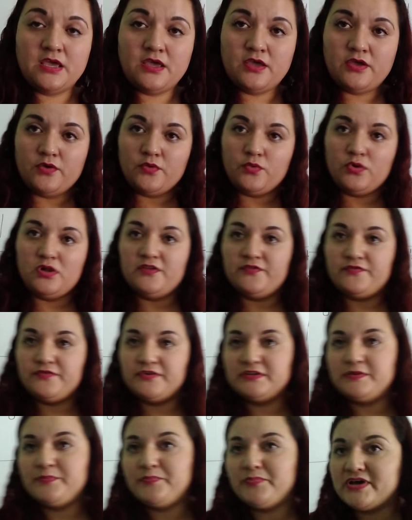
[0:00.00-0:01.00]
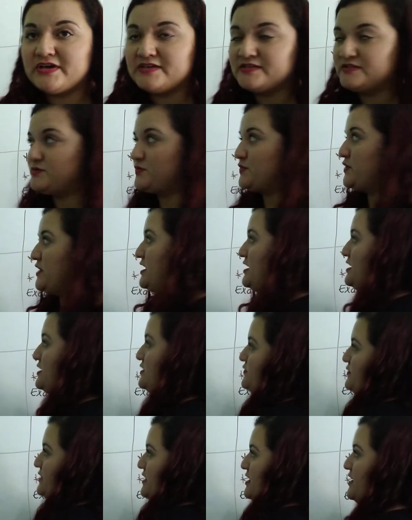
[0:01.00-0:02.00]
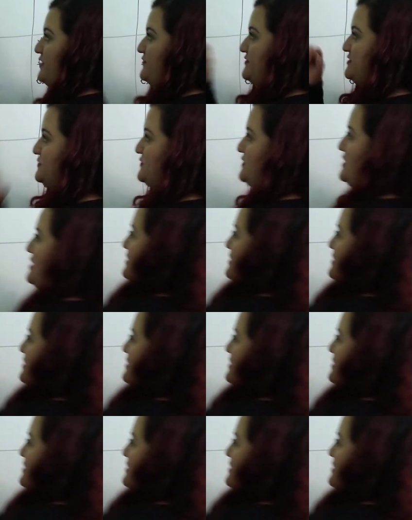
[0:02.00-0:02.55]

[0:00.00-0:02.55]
Well, for the past way, we have to add